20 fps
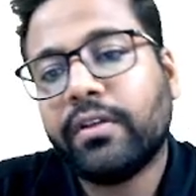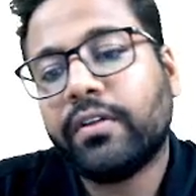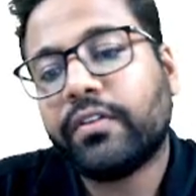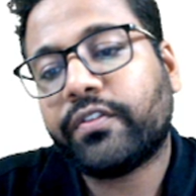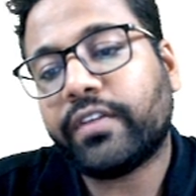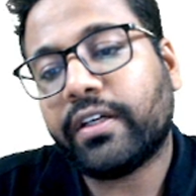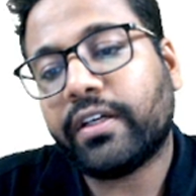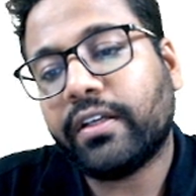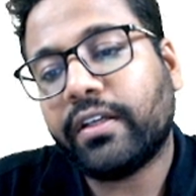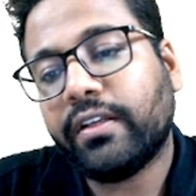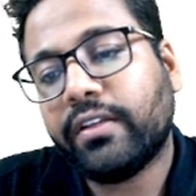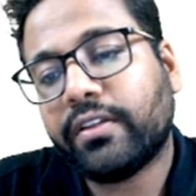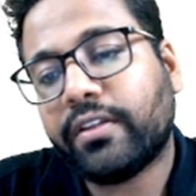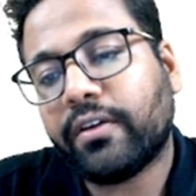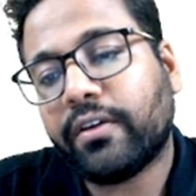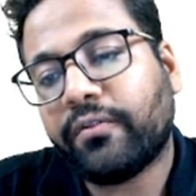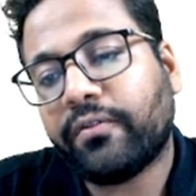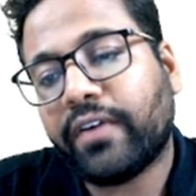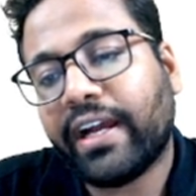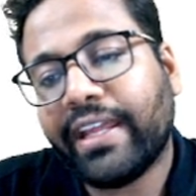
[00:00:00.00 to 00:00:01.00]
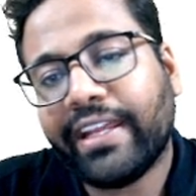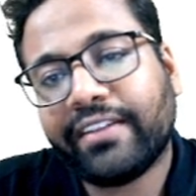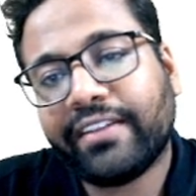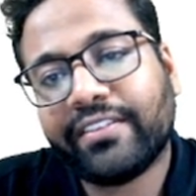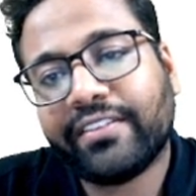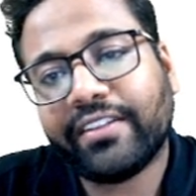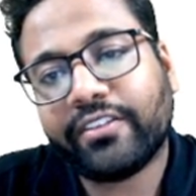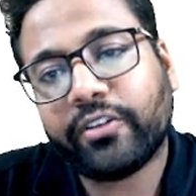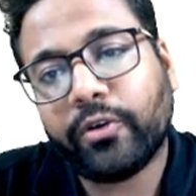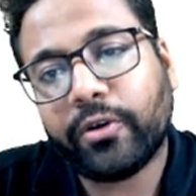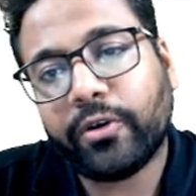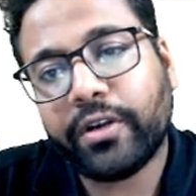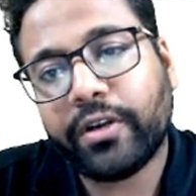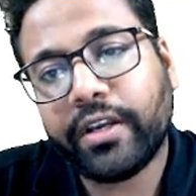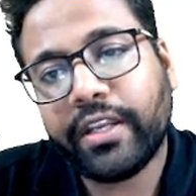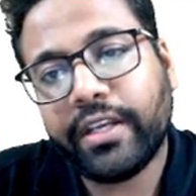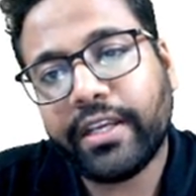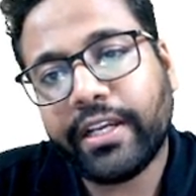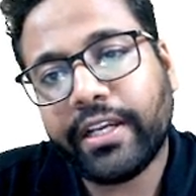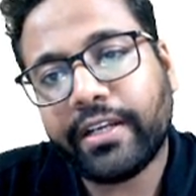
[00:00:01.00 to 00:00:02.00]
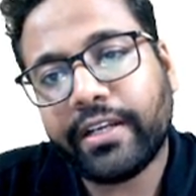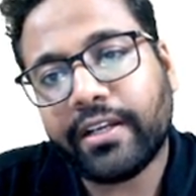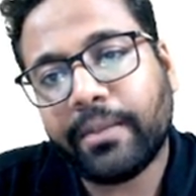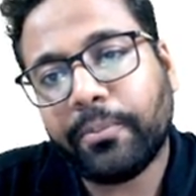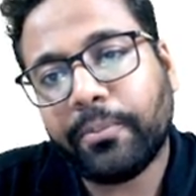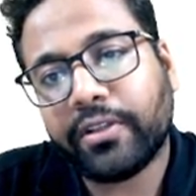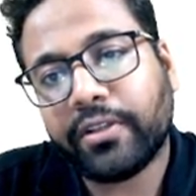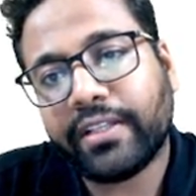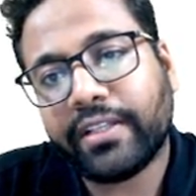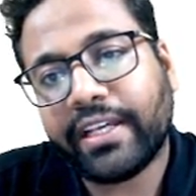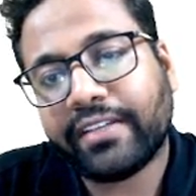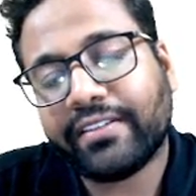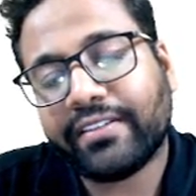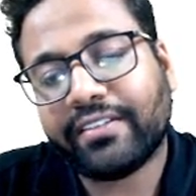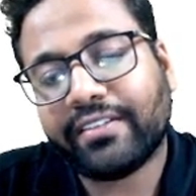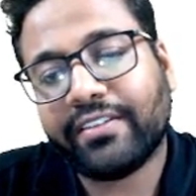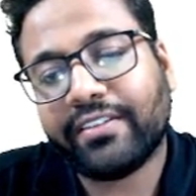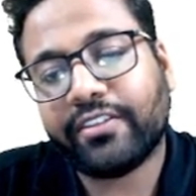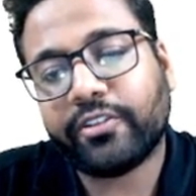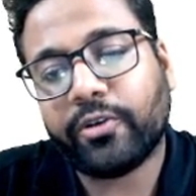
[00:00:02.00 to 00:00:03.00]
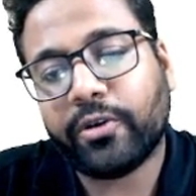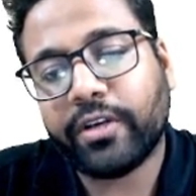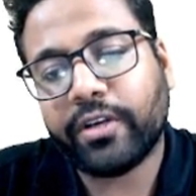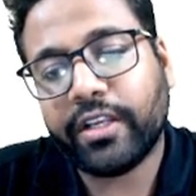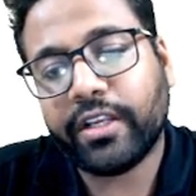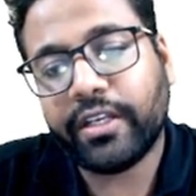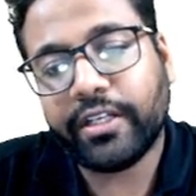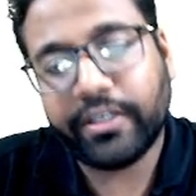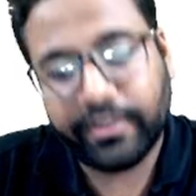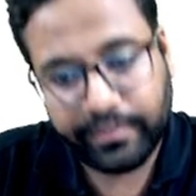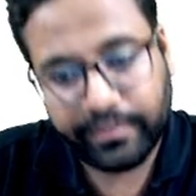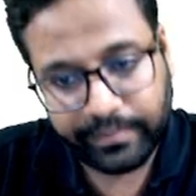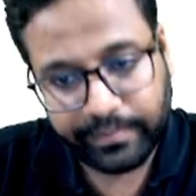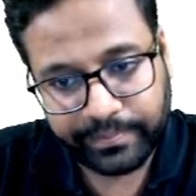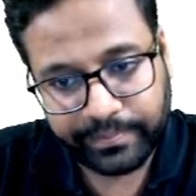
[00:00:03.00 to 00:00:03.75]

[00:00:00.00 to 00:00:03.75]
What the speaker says: the y-axis coordinate upon the x-axis coordinate.